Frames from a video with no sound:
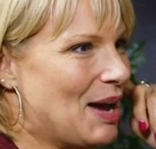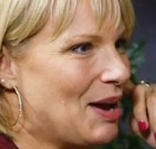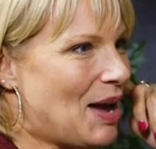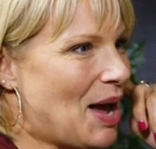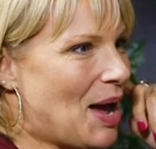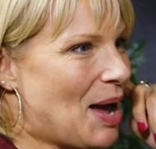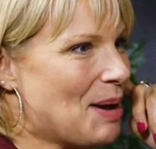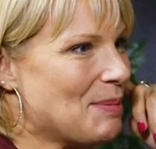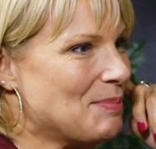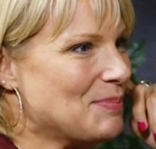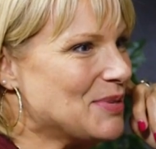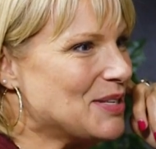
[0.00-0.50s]

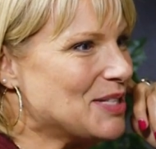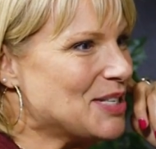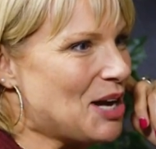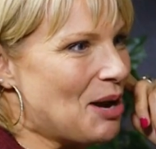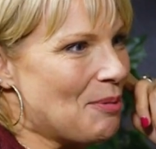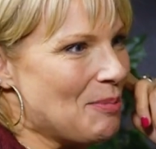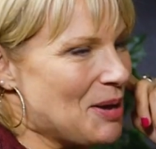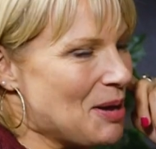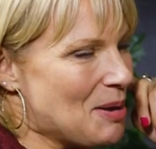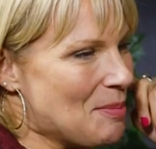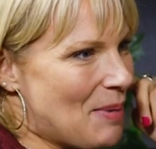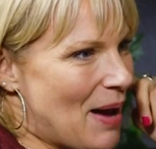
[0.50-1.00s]
Tell
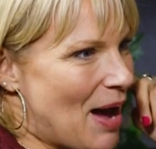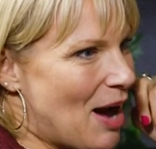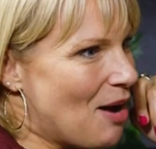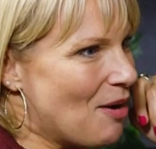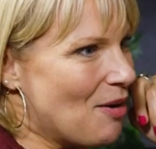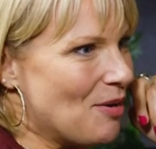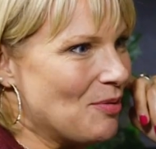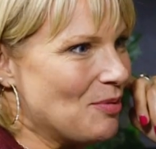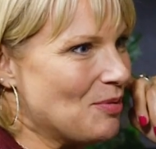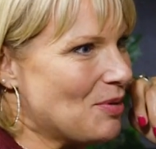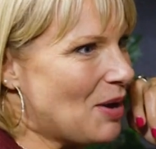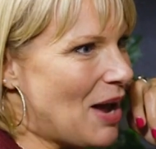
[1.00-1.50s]
me
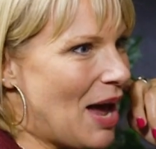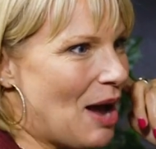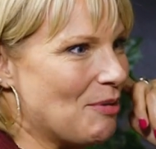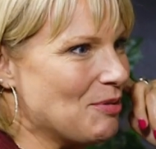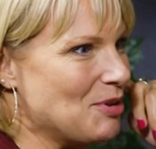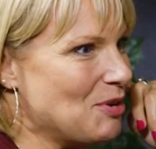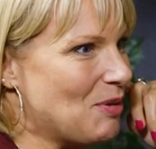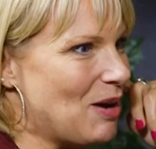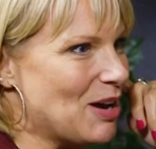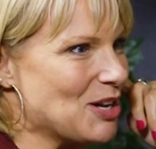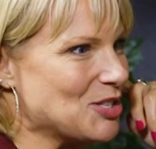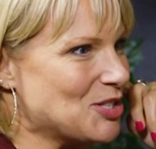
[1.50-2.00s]
about how
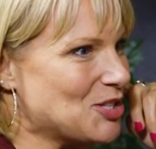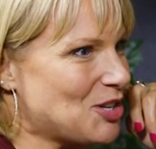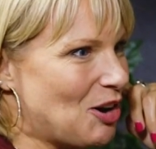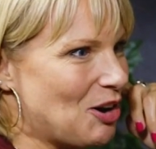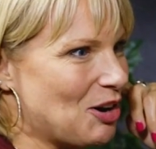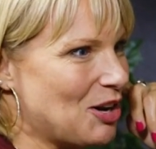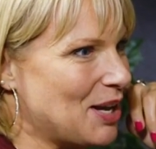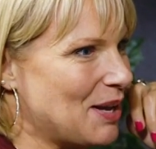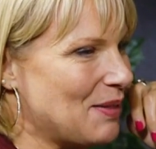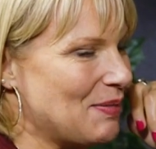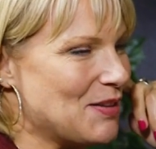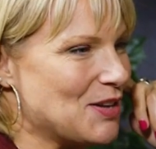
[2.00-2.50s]
you got
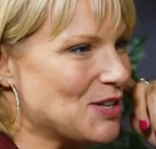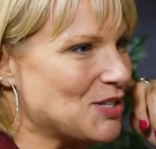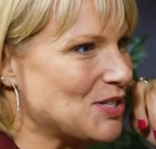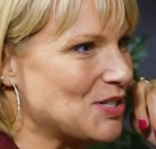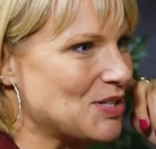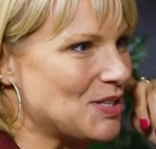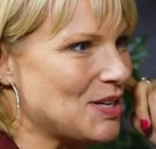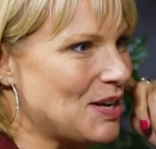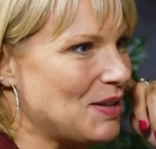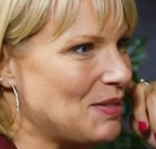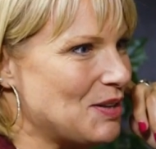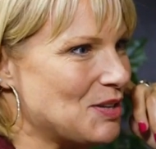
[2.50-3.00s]
started in
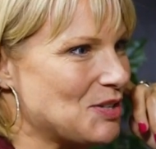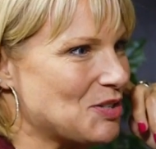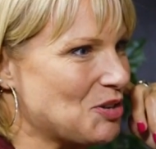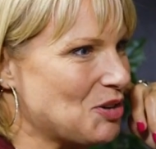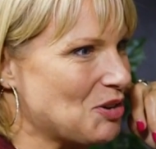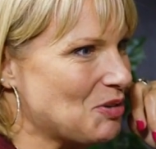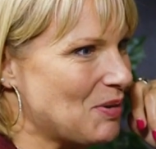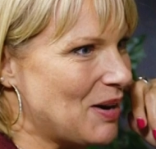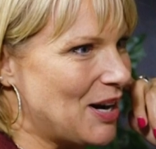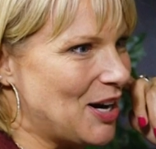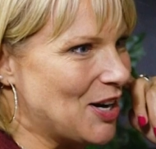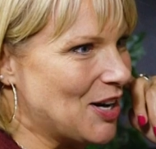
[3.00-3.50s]
this
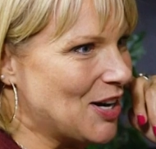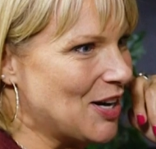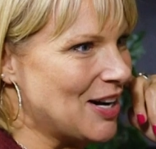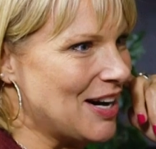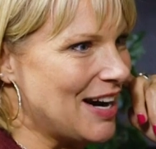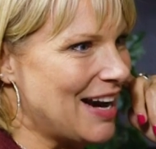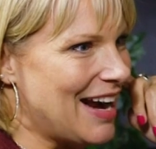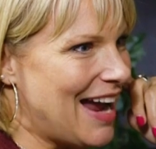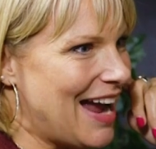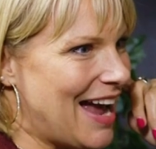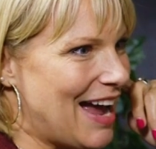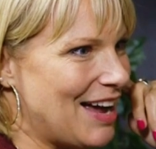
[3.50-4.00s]

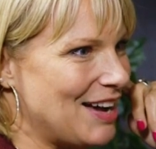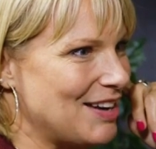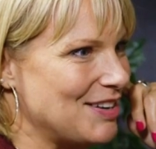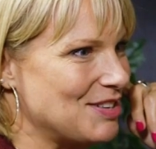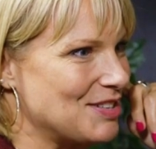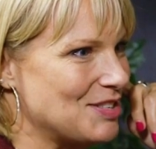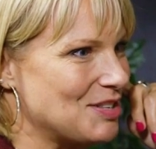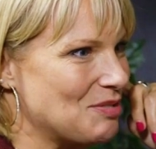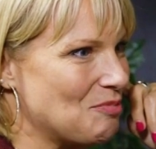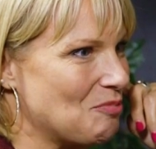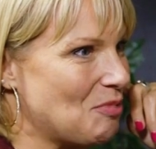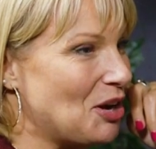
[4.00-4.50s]
career
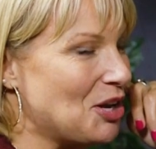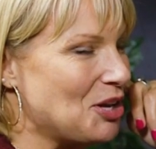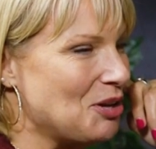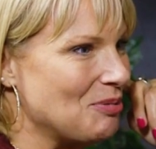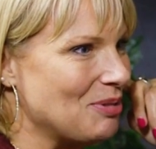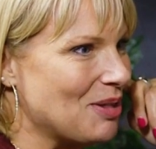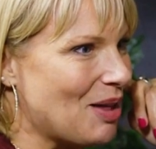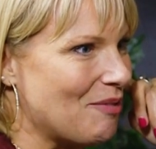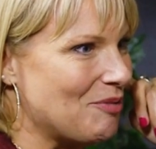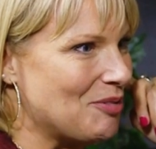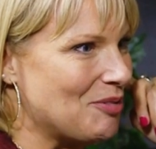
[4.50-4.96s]
and what you love